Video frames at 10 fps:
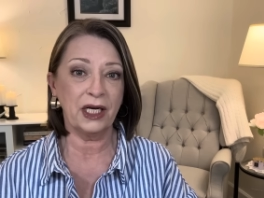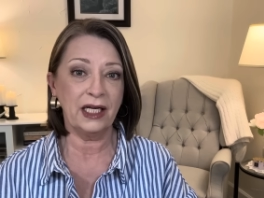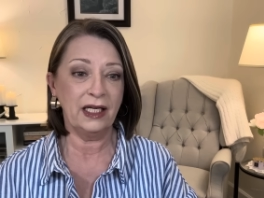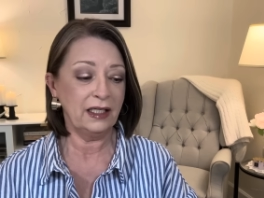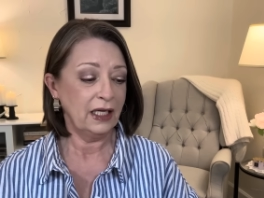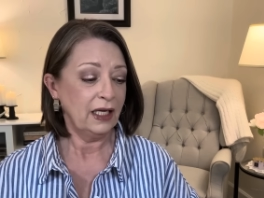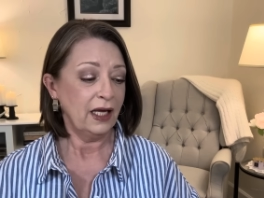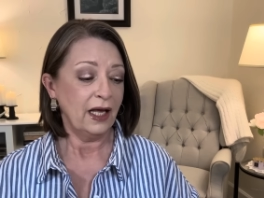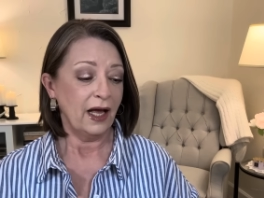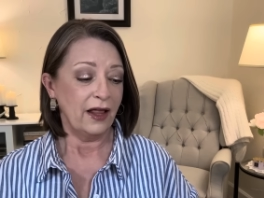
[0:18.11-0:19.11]
in.
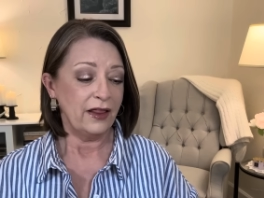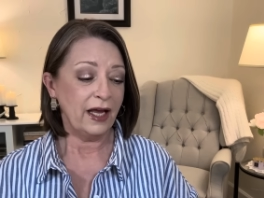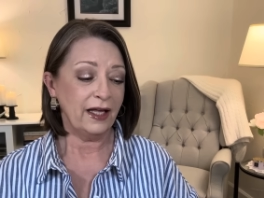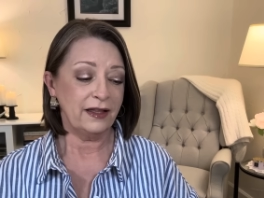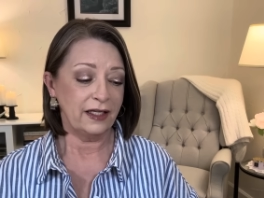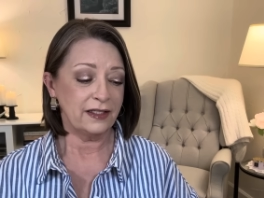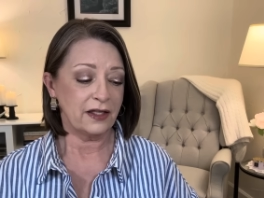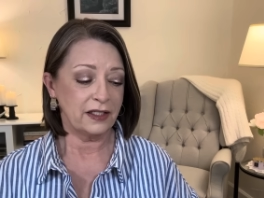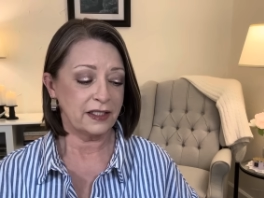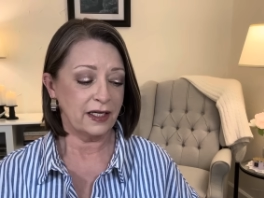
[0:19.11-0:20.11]
They had these
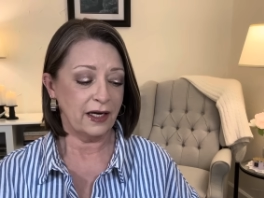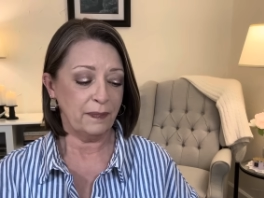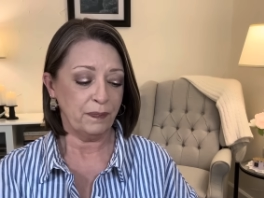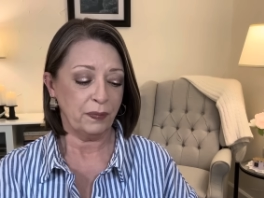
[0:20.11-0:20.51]
this time.